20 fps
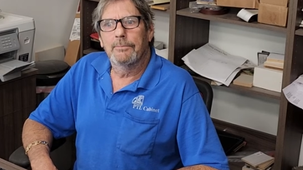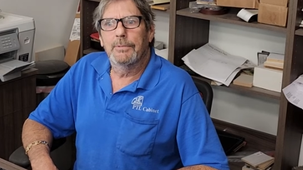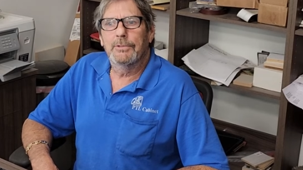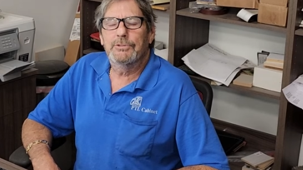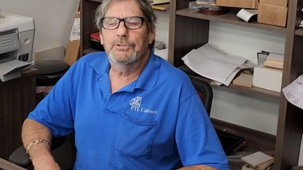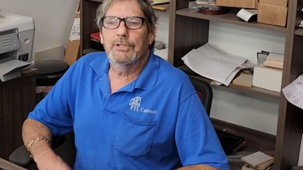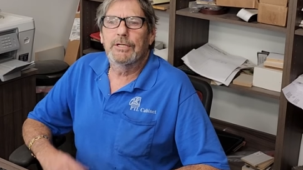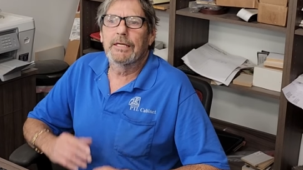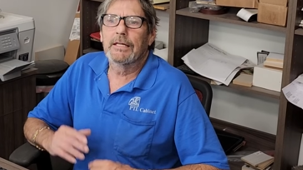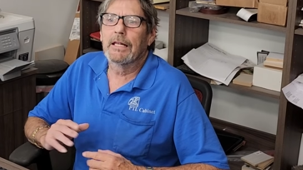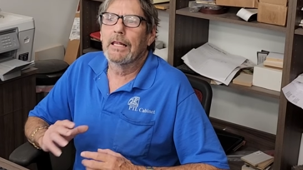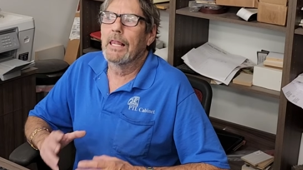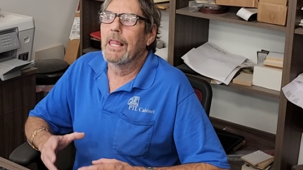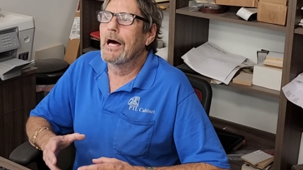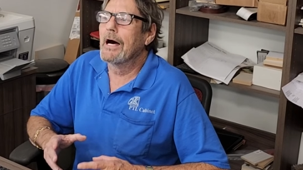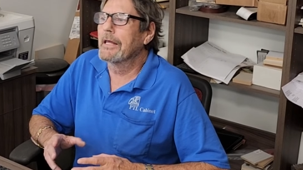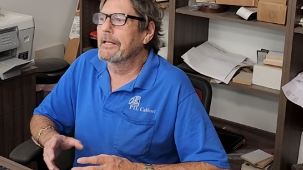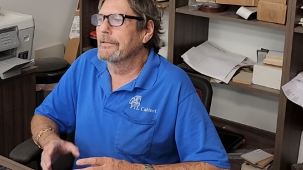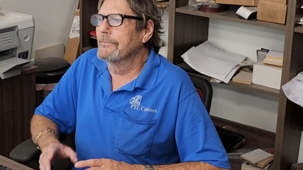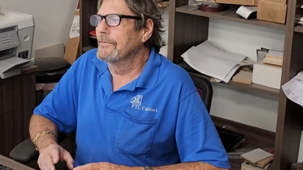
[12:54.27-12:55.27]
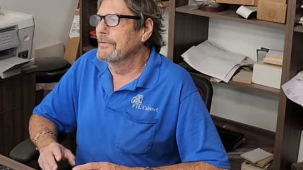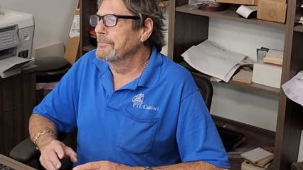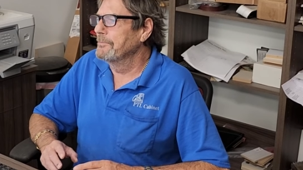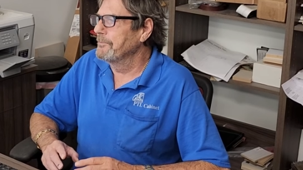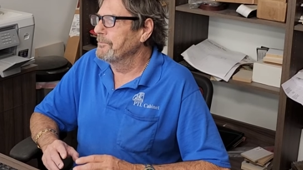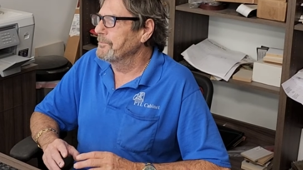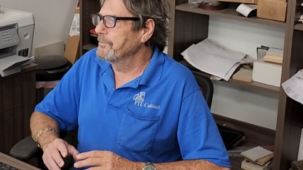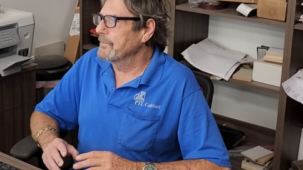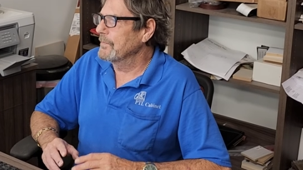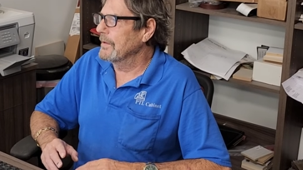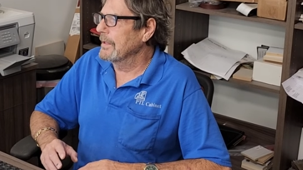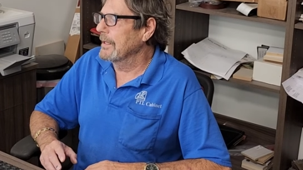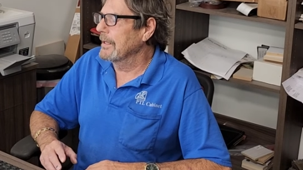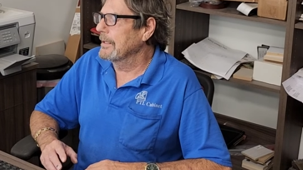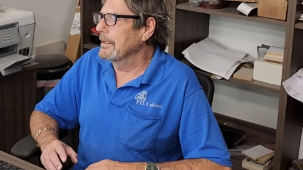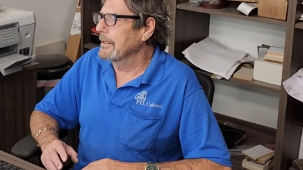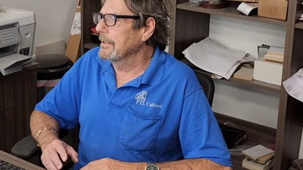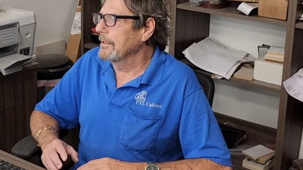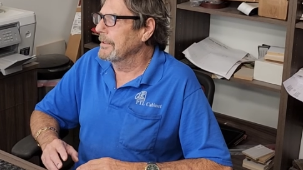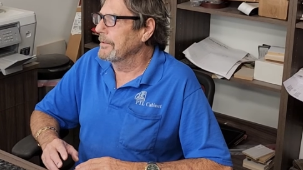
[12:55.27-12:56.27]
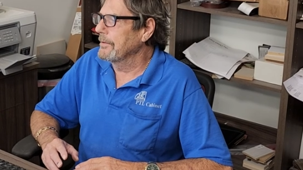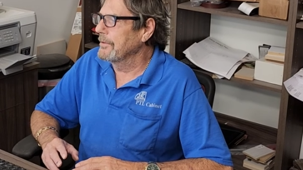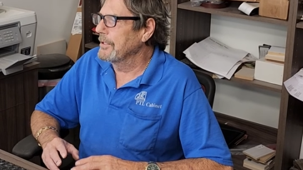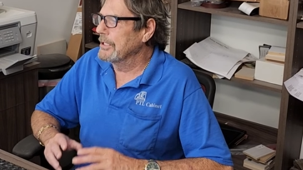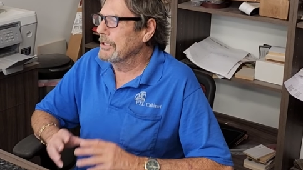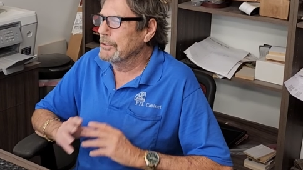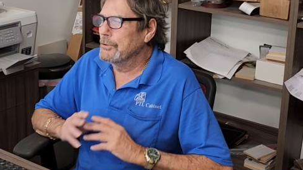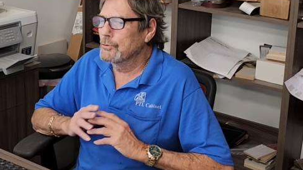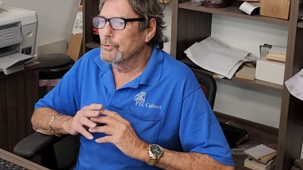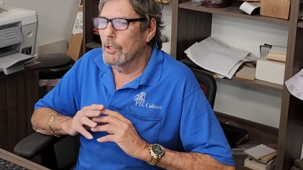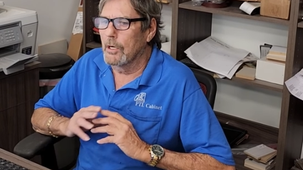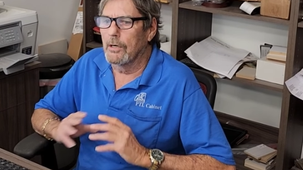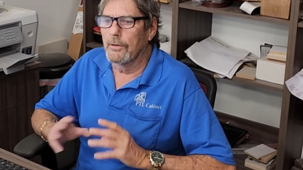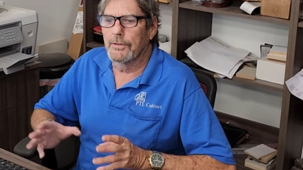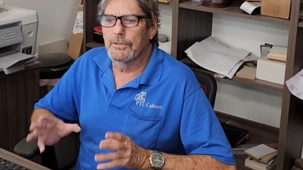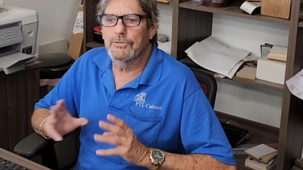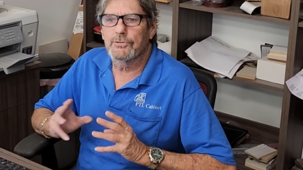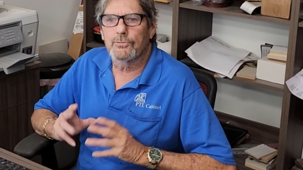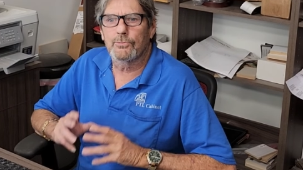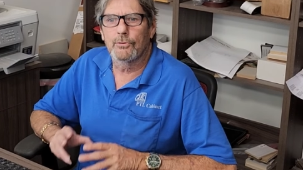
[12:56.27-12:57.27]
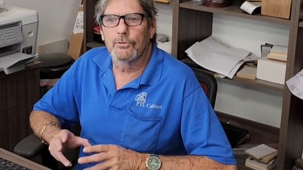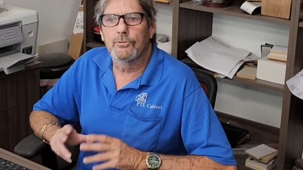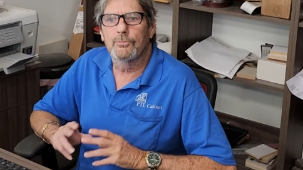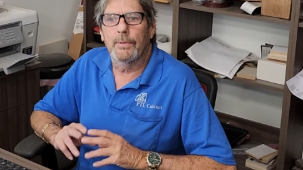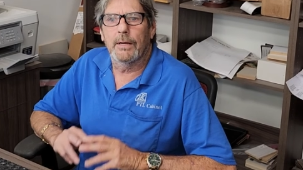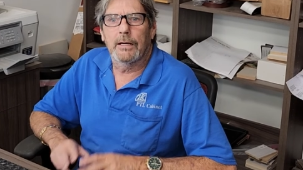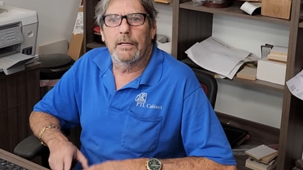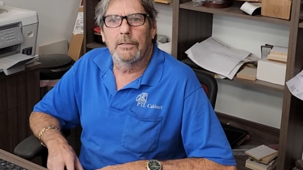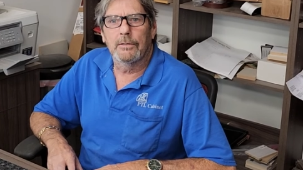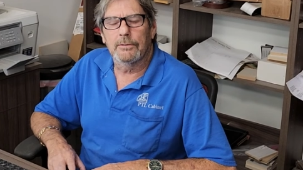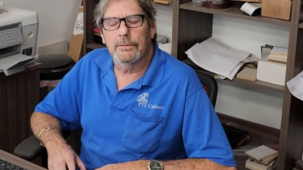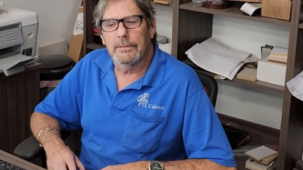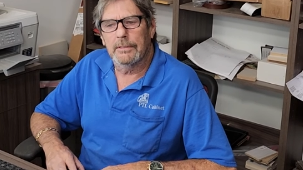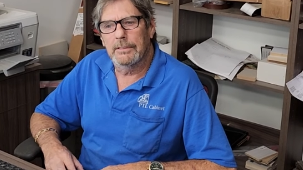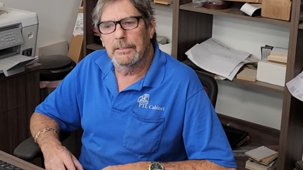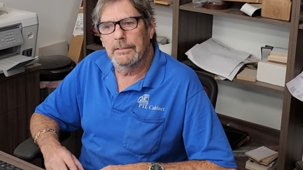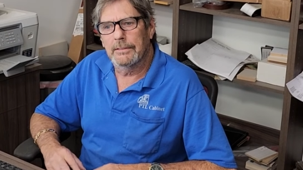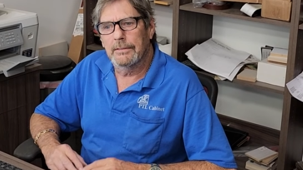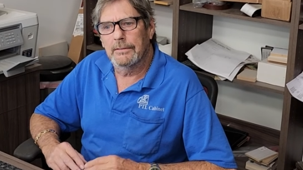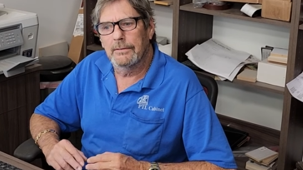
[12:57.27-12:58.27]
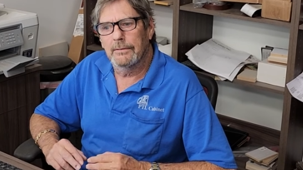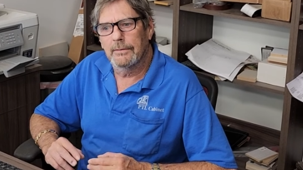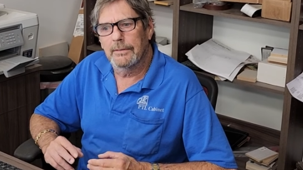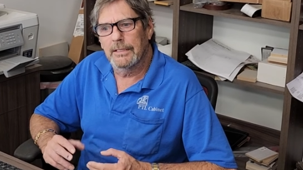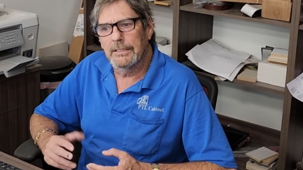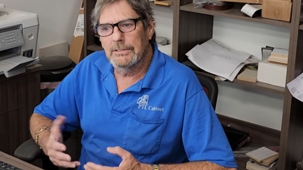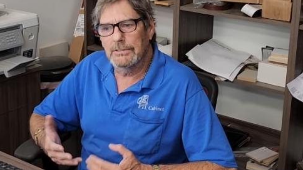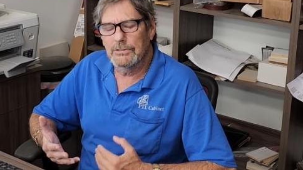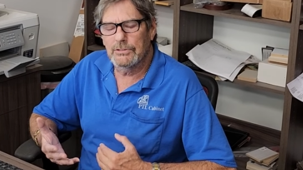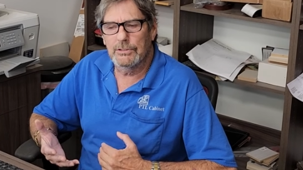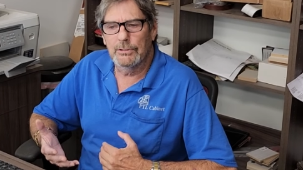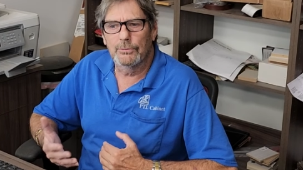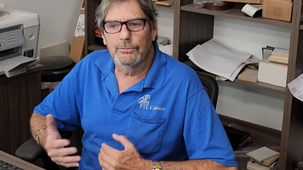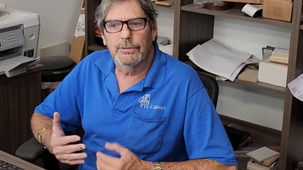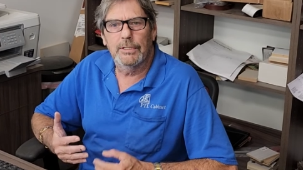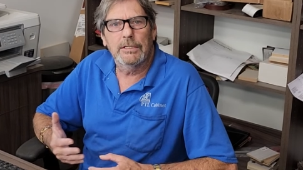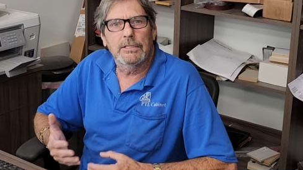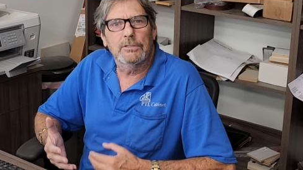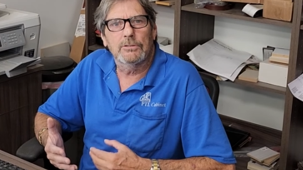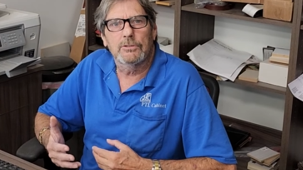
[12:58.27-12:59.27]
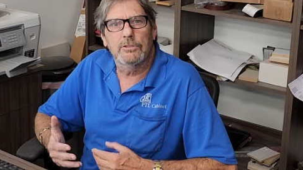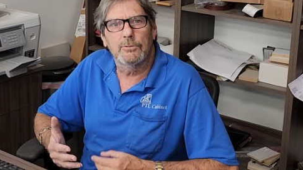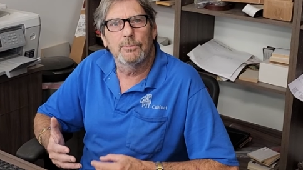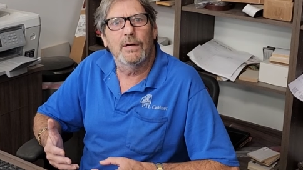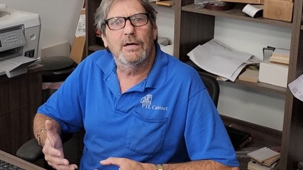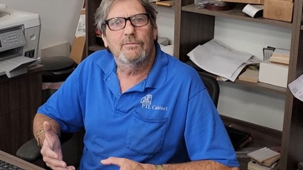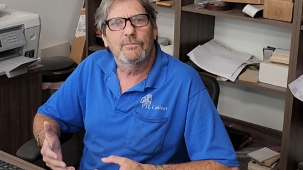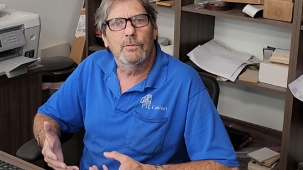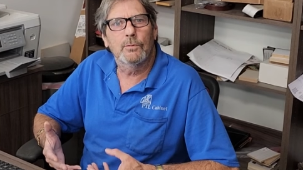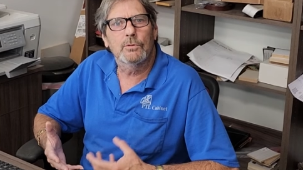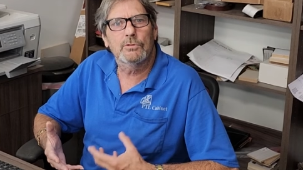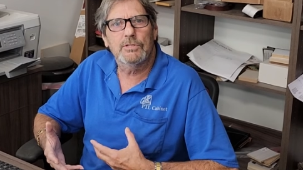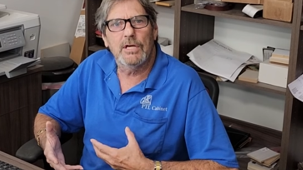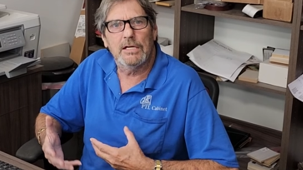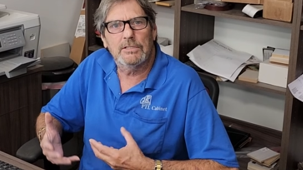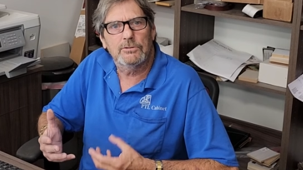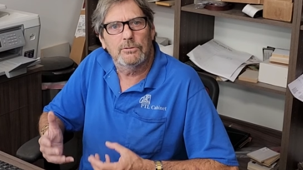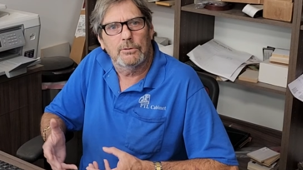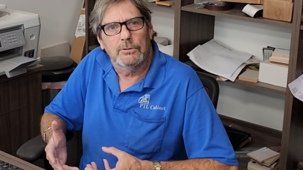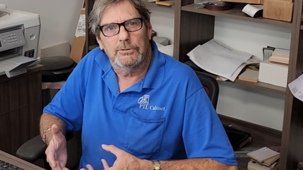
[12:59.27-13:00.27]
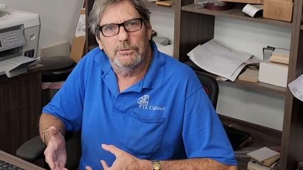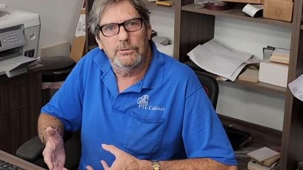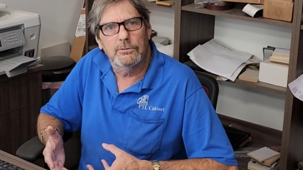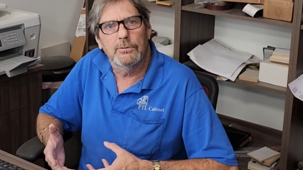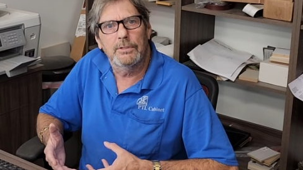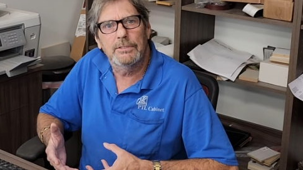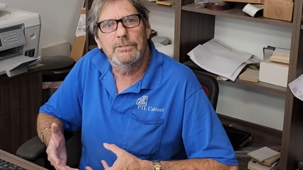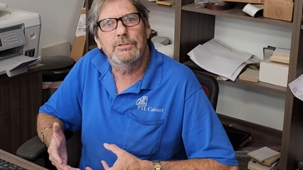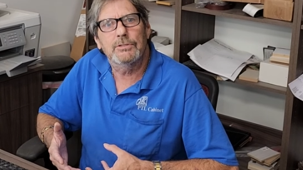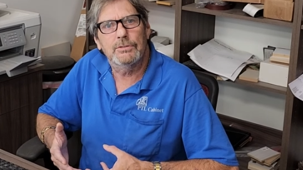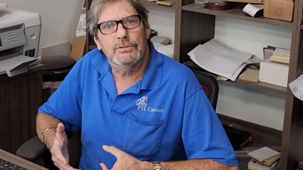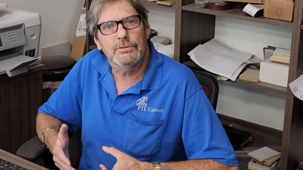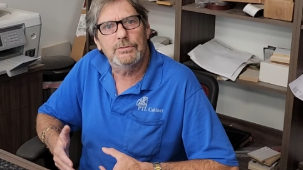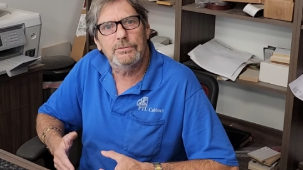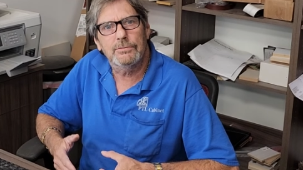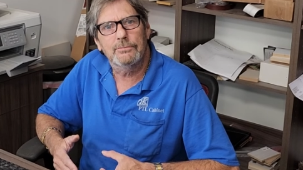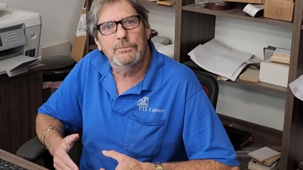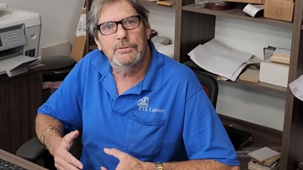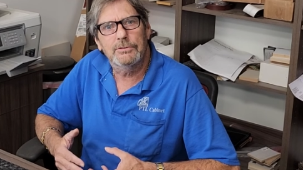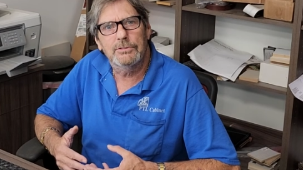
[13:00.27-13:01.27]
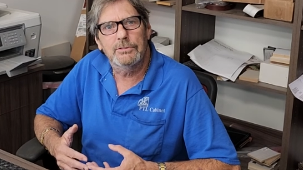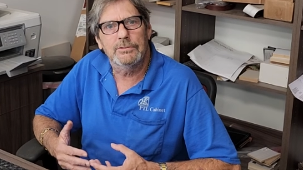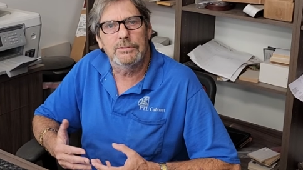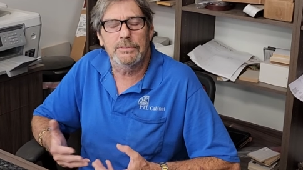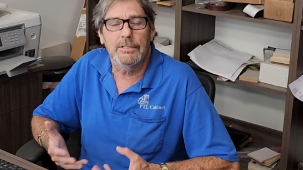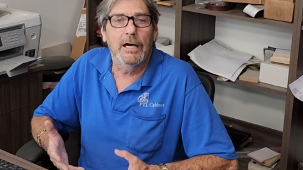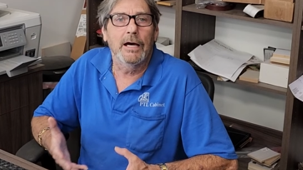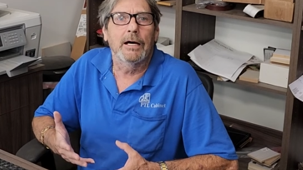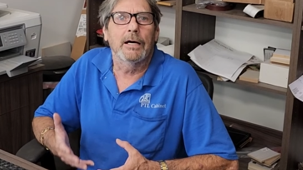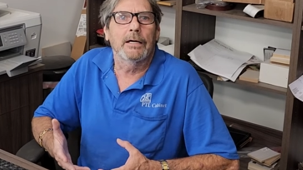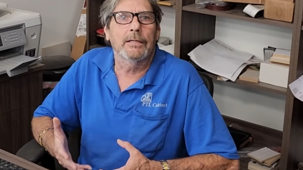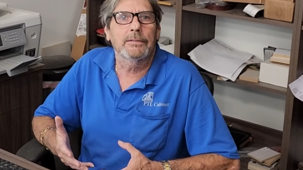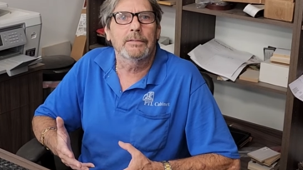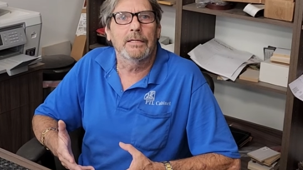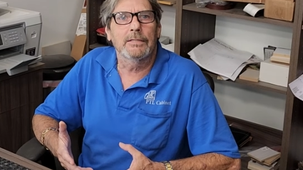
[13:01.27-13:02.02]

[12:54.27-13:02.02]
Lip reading: But you get a lot of them that draw this room out, and they still think a 2x4 is actually 2 inches, which it's not.